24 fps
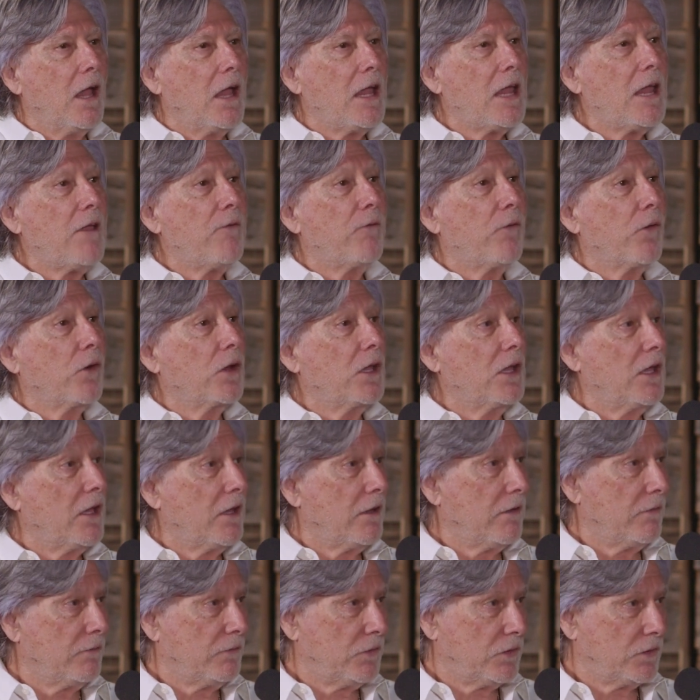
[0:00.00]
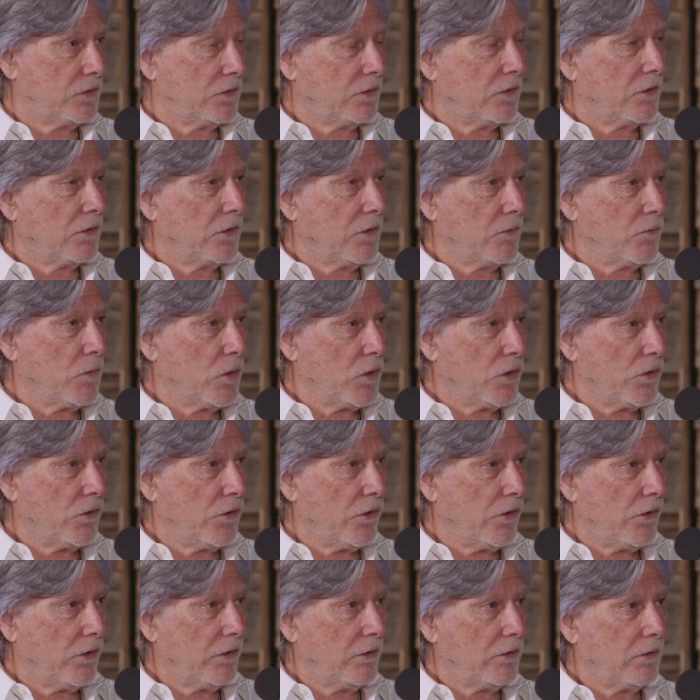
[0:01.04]
He forgives the
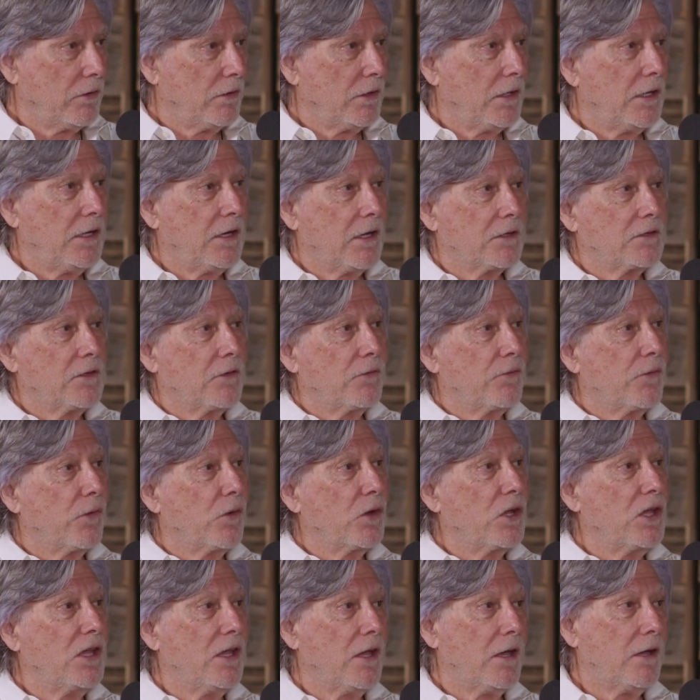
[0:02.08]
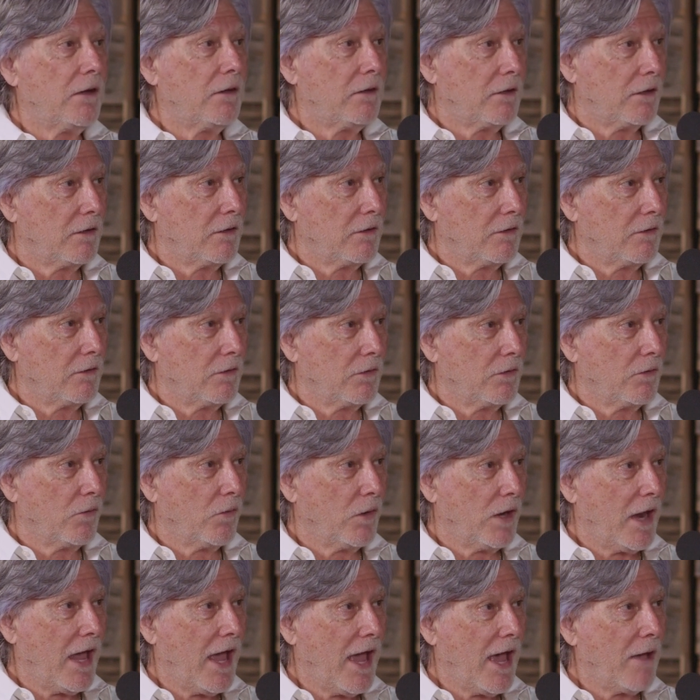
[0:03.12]
murderer. He doesn't forget
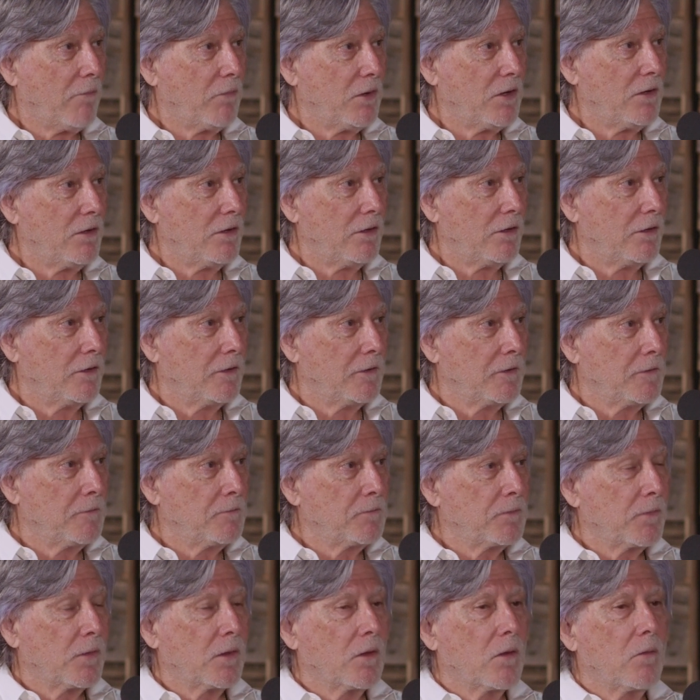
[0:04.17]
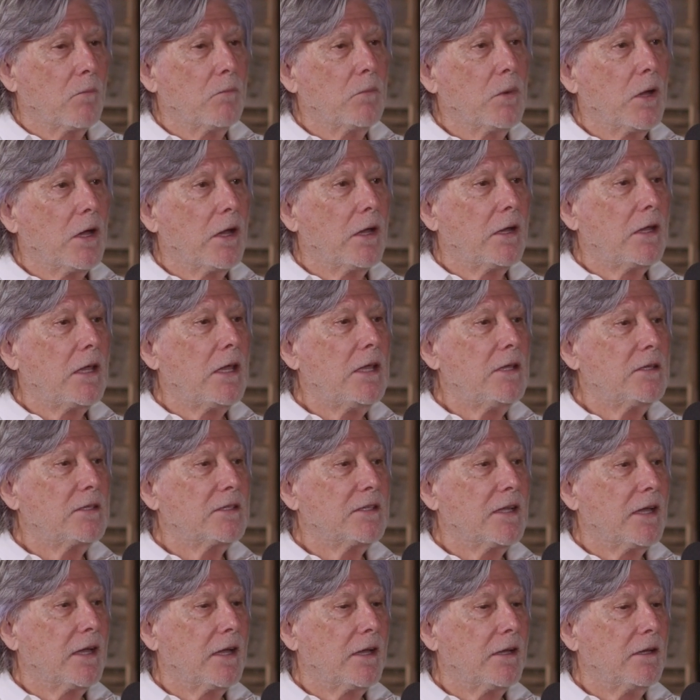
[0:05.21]
what happened. But he
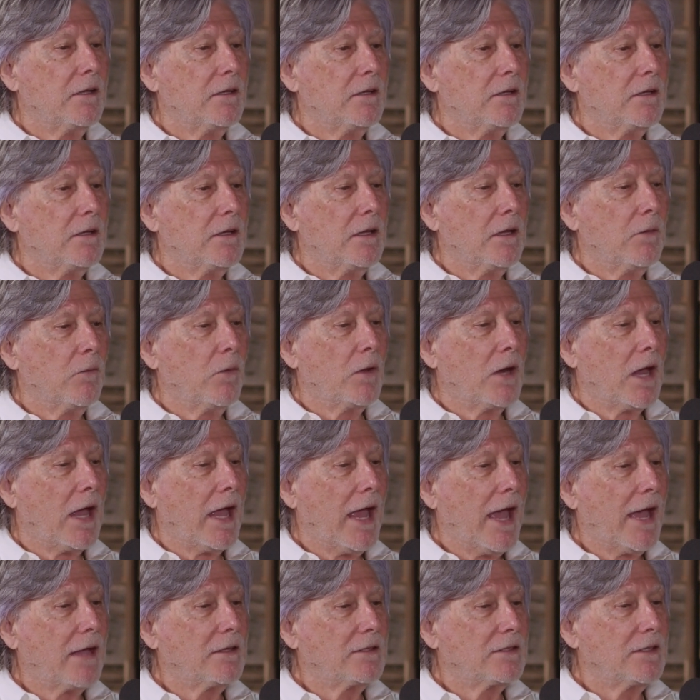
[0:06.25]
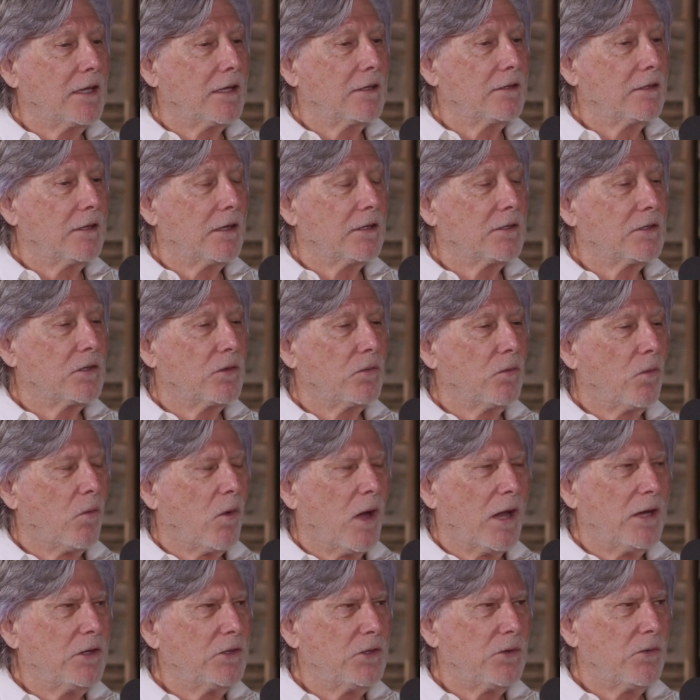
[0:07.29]
said, when I asked Anthony, I said,
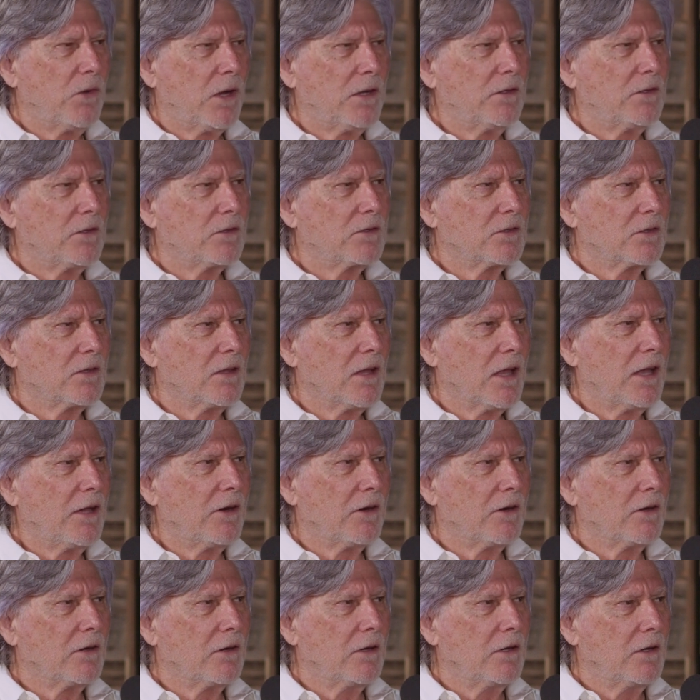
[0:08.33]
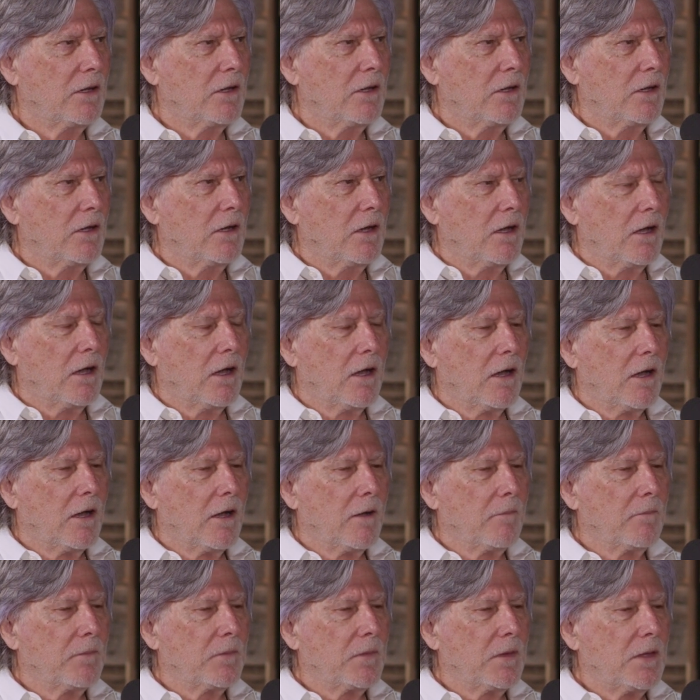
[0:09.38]
why did you write this letter?
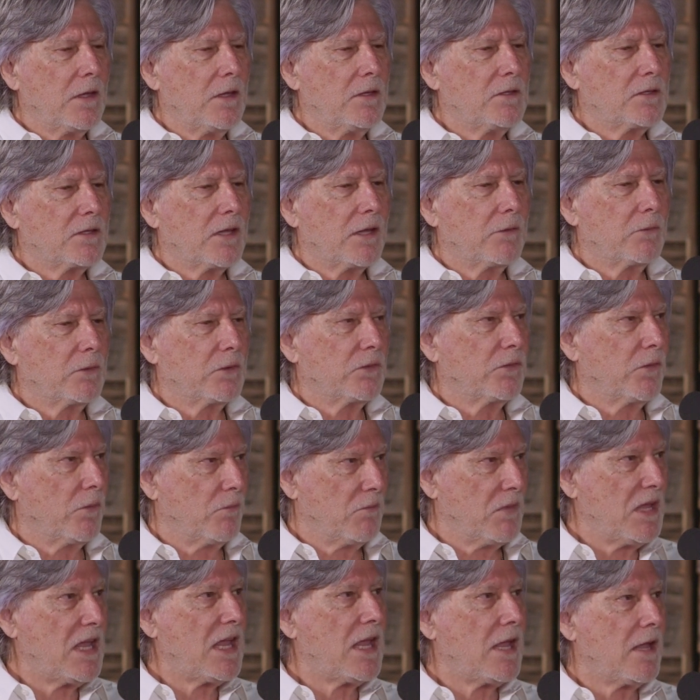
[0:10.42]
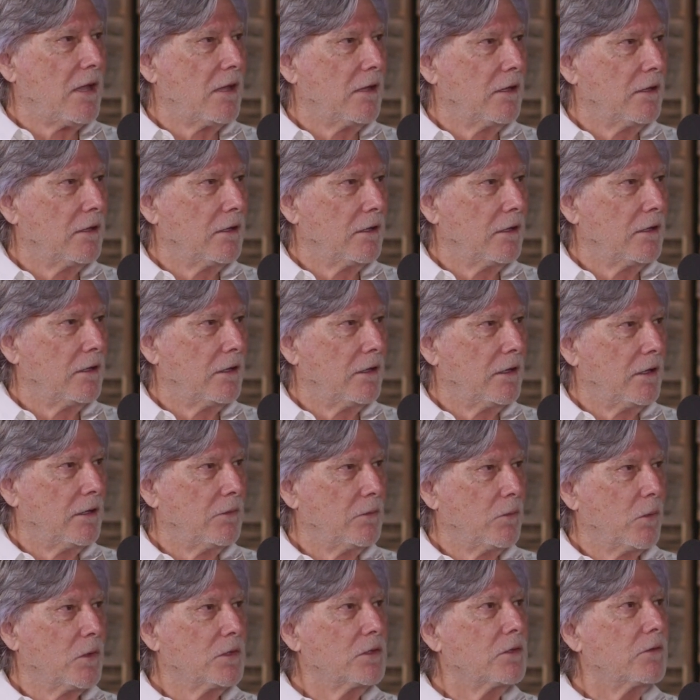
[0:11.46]
He said it was for me.
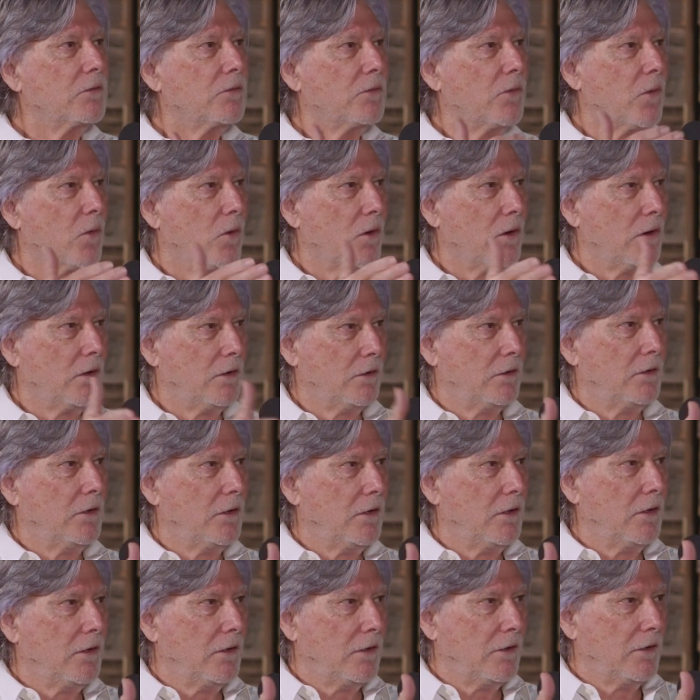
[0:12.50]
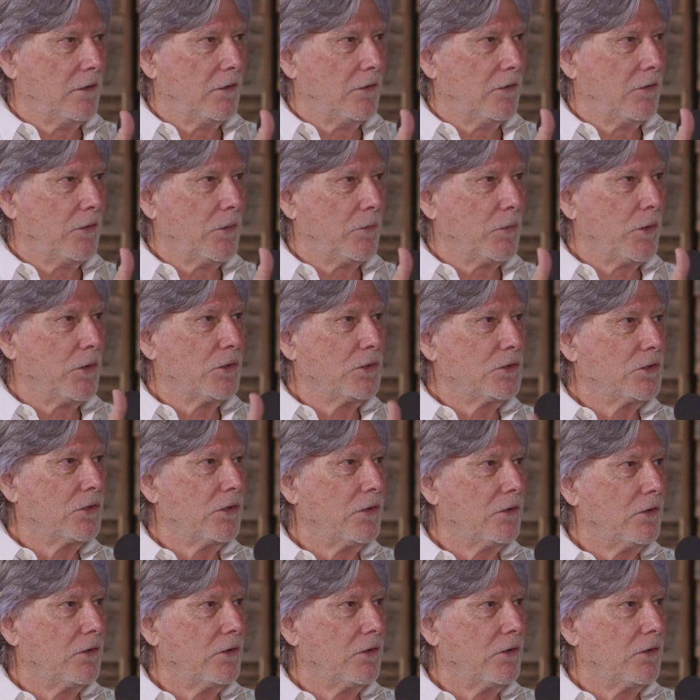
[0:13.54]
It wasn't for the person.